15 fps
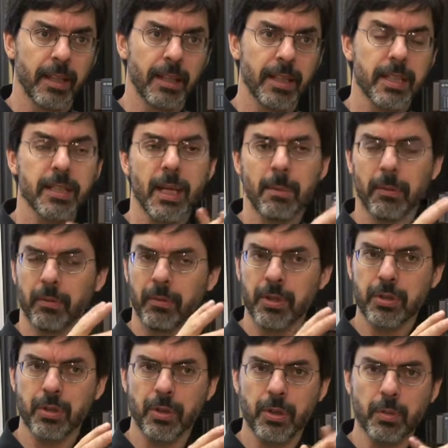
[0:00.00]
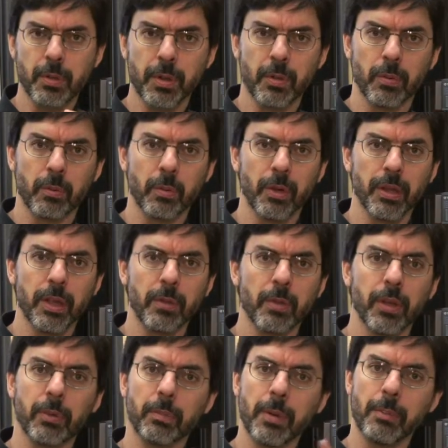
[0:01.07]
this type of research, we are working
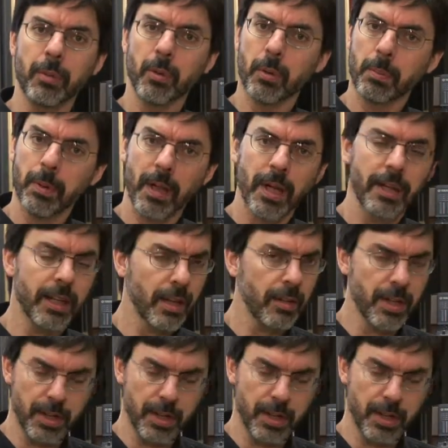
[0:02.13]
with people who are playing their